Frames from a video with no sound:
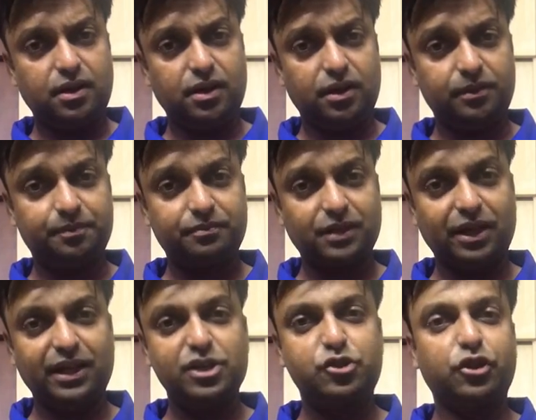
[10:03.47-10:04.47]

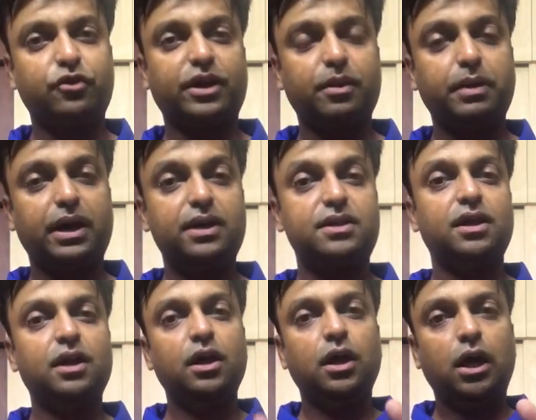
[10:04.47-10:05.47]
an AC cricket bat,
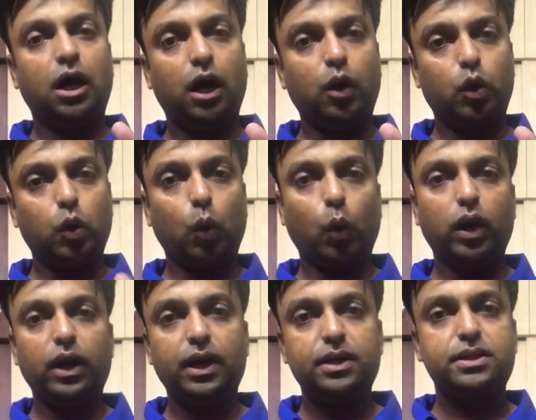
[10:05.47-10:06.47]
how to
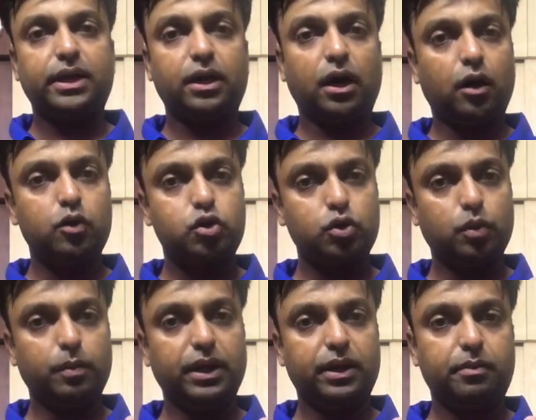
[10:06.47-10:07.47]
oil it, and how to
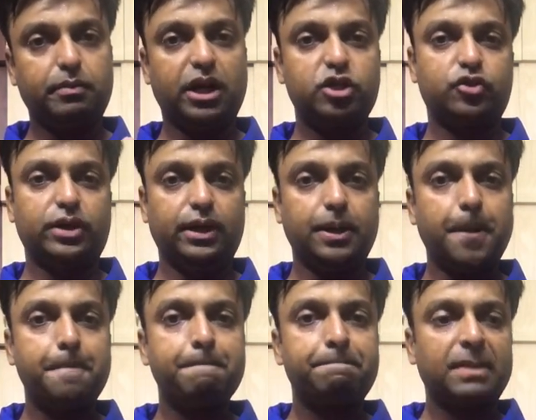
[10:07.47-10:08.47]
make it match ready.
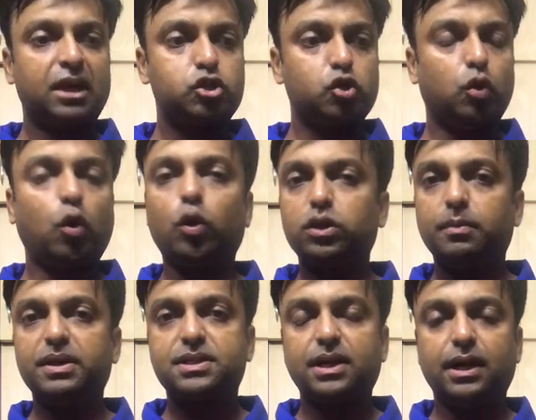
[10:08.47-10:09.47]
So all the
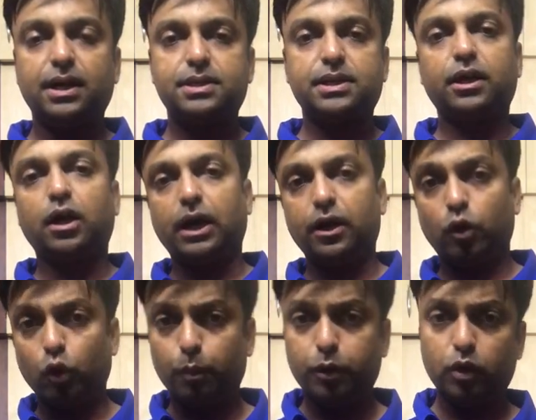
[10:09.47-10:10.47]
best, guys, and I
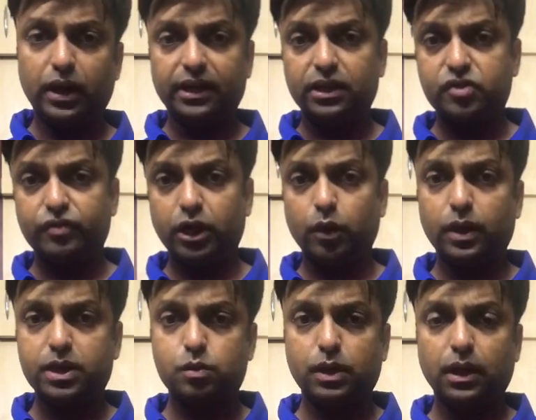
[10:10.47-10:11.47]
hope you like this video
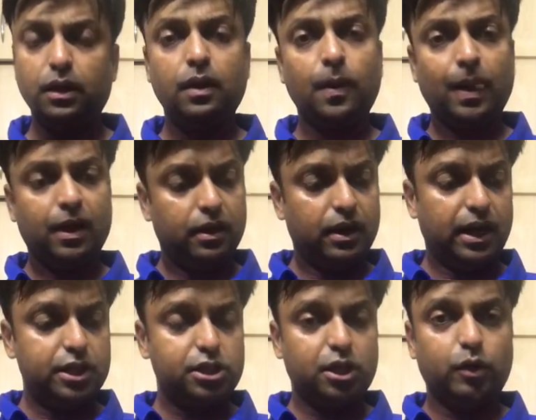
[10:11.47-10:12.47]
as well,
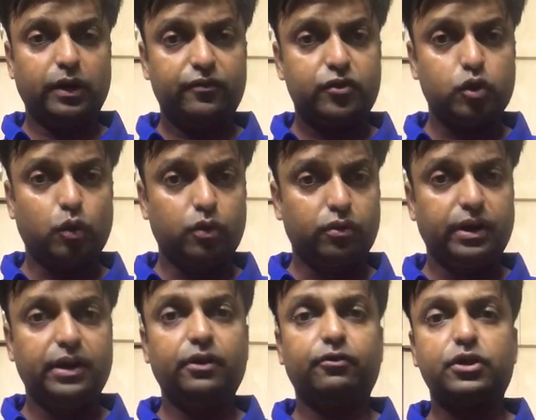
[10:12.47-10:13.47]
as you have shown
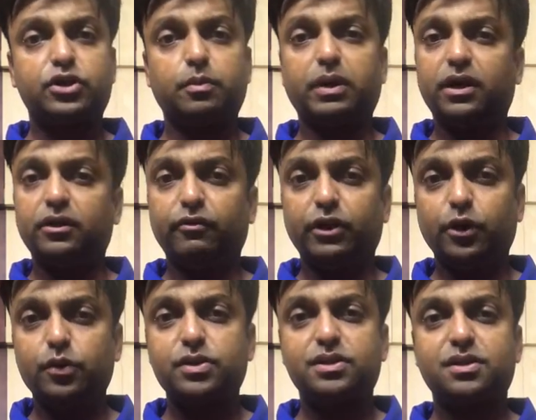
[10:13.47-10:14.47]
great interest in my other
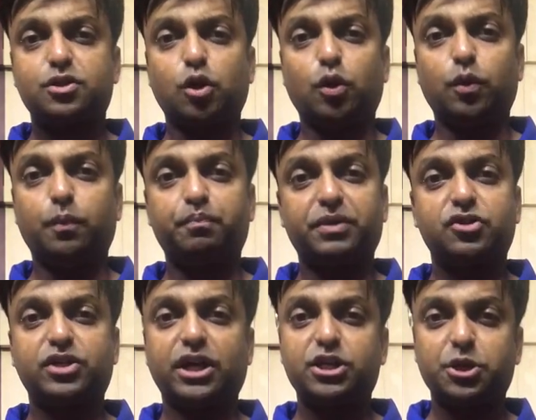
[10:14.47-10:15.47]
videos. So
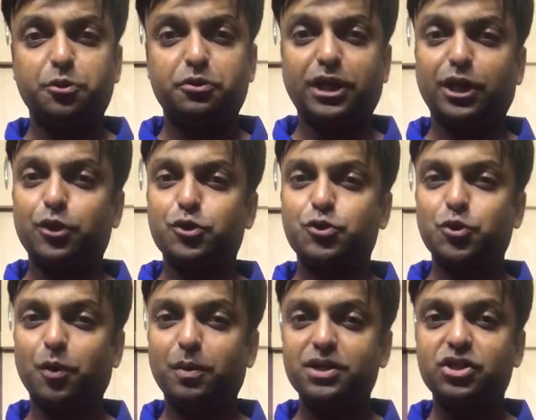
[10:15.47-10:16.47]
stay tuned. Thank you
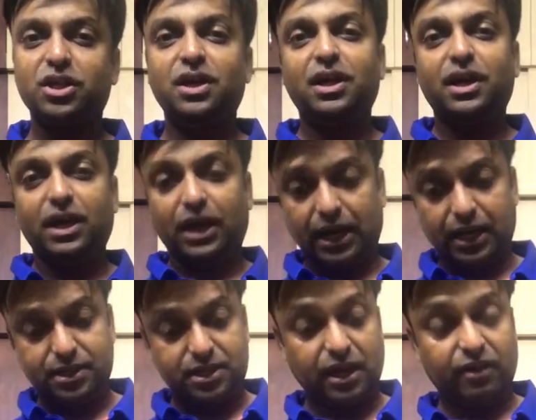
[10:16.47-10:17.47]
so much,
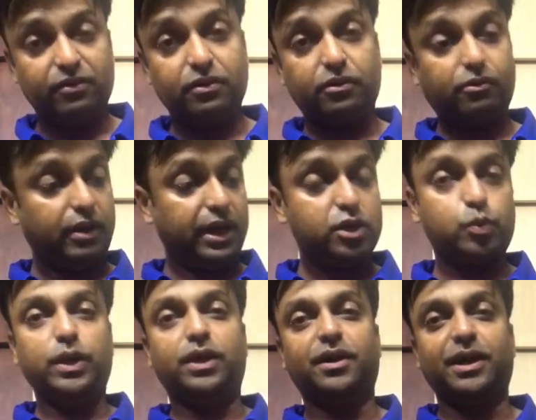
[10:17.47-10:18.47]
and have a great
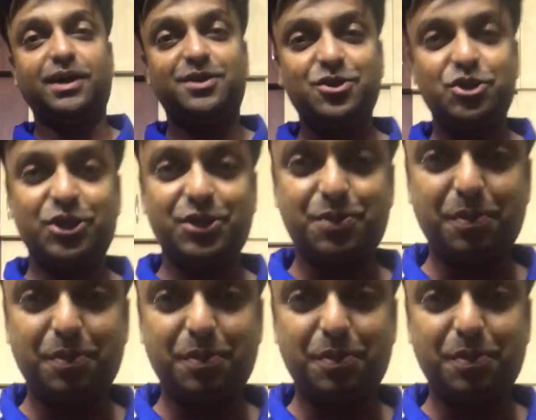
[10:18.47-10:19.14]
week ahead. Cheers.